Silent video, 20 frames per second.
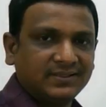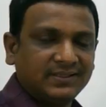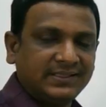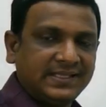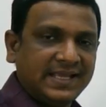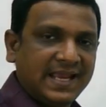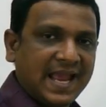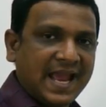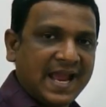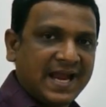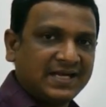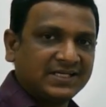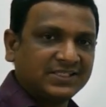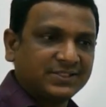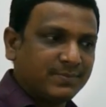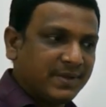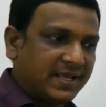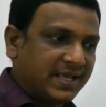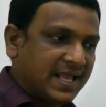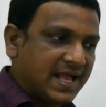the
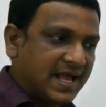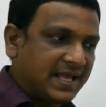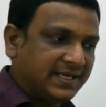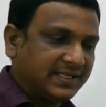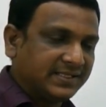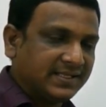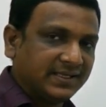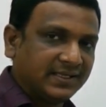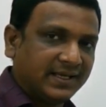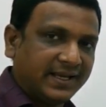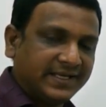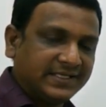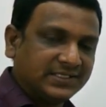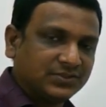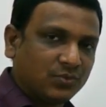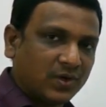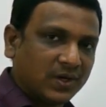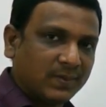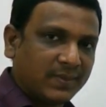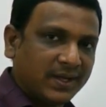ants may carry the
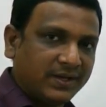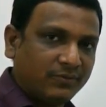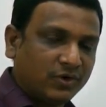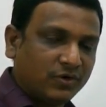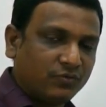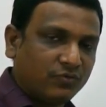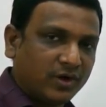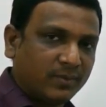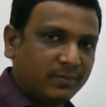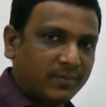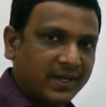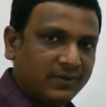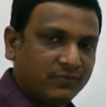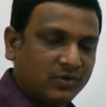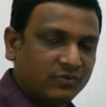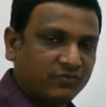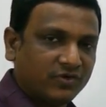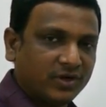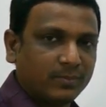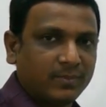grains one by one, one by
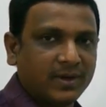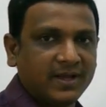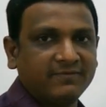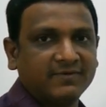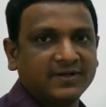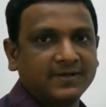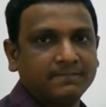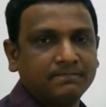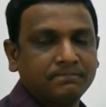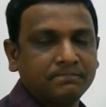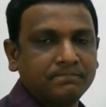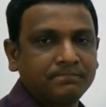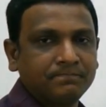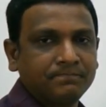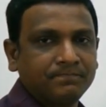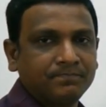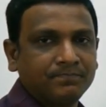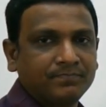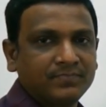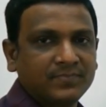one, one by one.
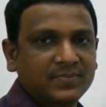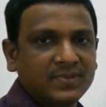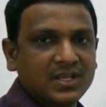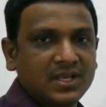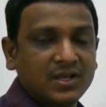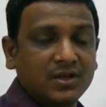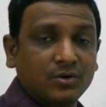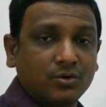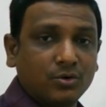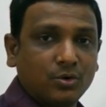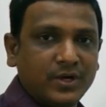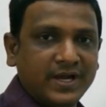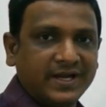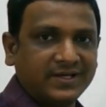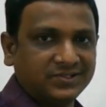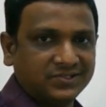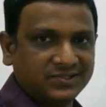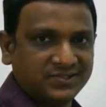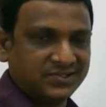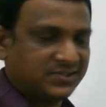
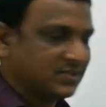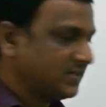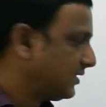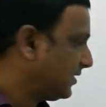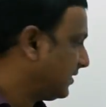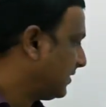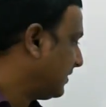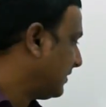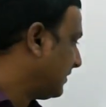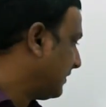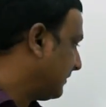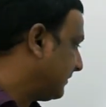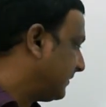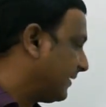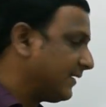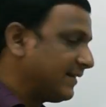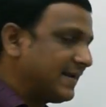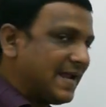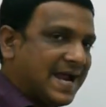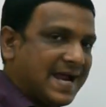Rodents,
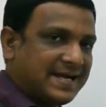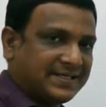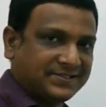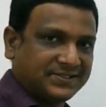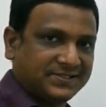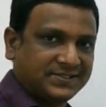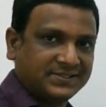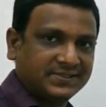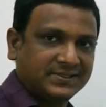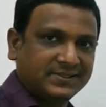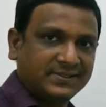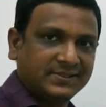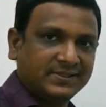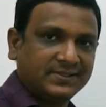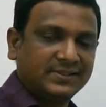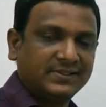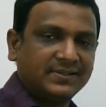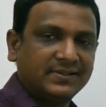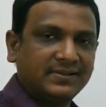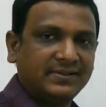the rats,
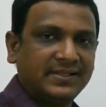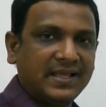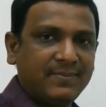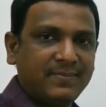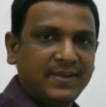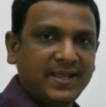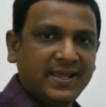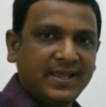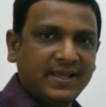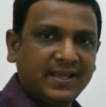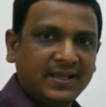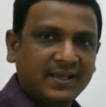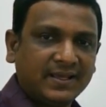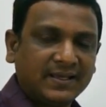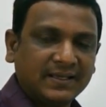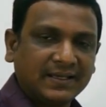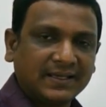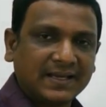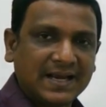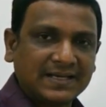they may
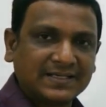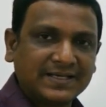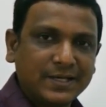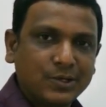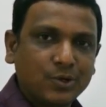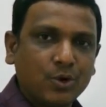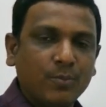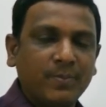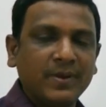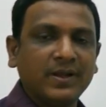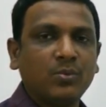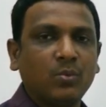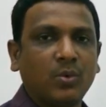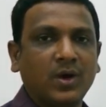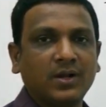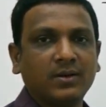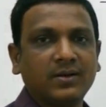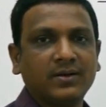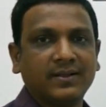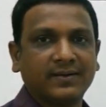cut and open
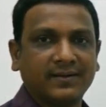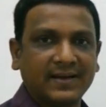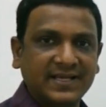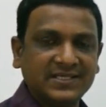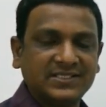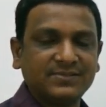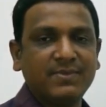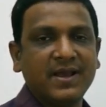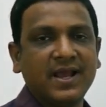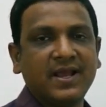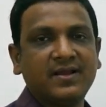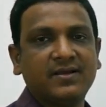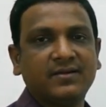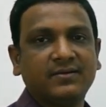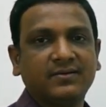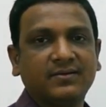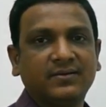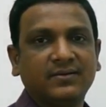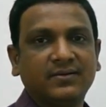one rice bag.